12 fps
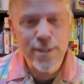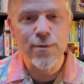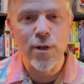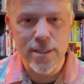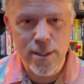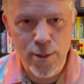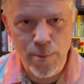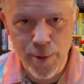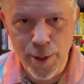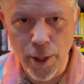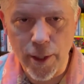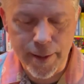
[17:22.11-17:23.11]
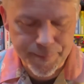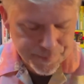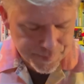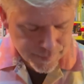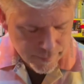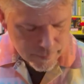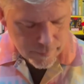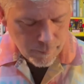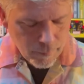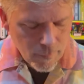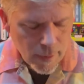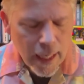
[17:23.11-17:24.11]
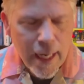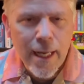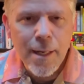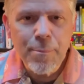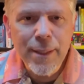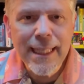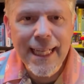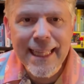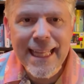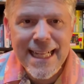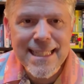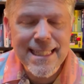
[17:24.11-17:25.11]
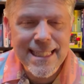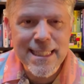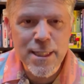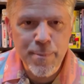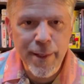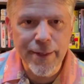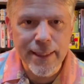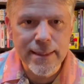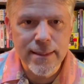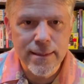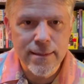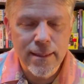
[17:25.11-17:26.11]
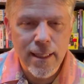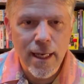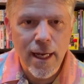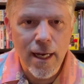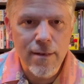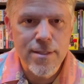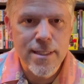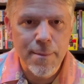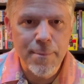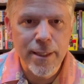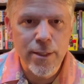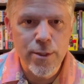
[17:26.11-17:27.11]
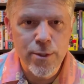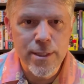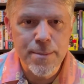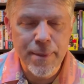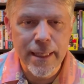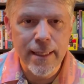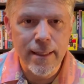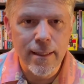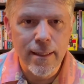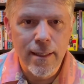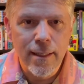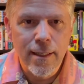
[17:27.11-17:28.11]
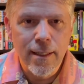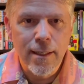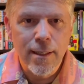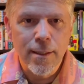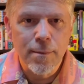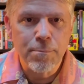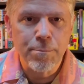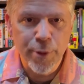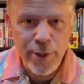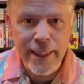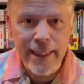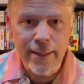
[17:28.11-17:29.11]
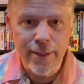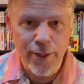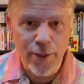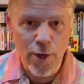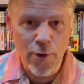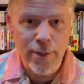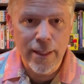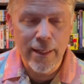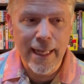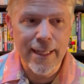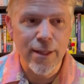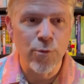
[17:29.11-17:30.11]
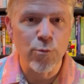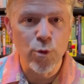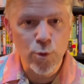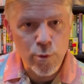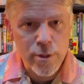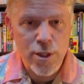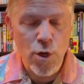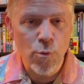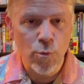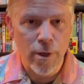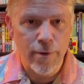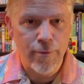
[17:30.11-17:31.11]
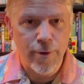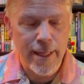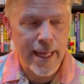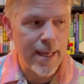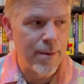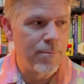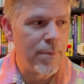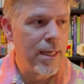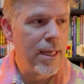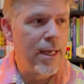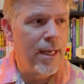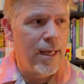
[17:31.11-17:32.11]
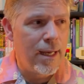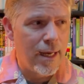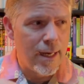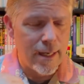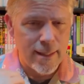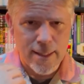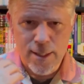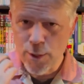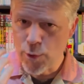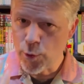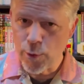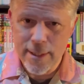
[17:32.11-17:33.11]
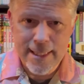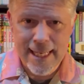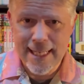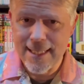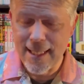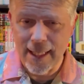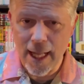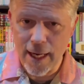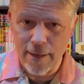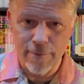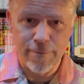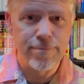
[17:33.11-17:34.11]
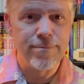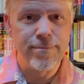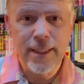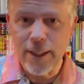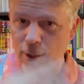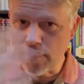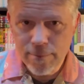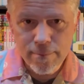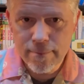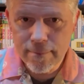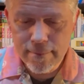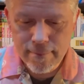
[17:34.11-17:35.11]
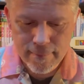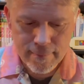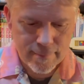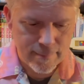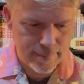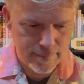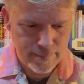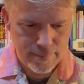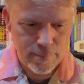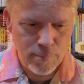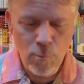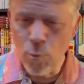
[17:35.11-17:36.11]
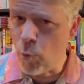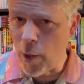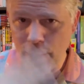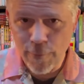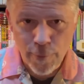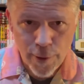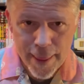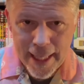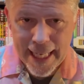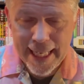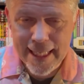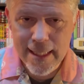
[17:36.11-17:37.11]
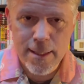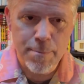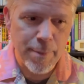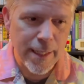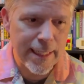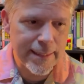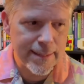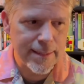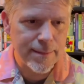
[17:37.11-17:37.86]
of all, it's super dark, but like that's the experience of somebody who's been bullied. You know, they're like, the rules don't work for them. The school says a lot of, you know, wonderful things, but